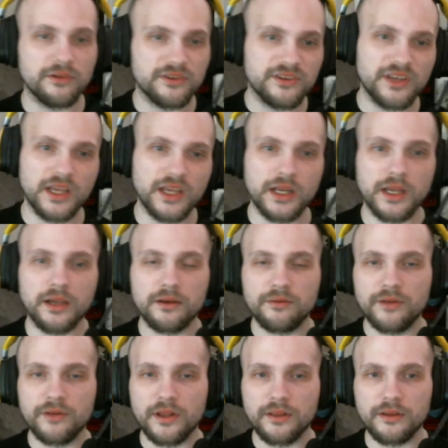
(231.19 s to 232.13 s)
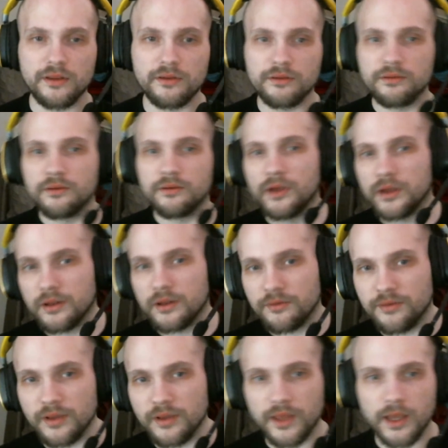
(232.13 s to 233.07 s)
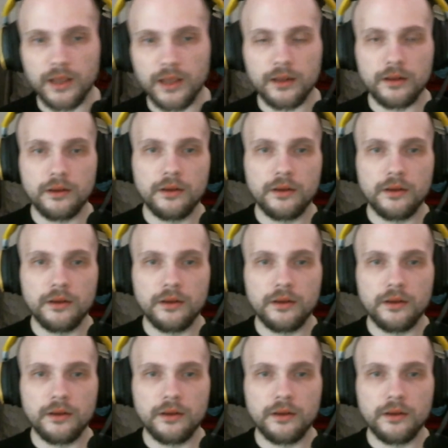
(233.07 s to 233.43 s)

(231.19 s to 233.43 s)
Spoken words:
shit, I could have done this, I could have done that.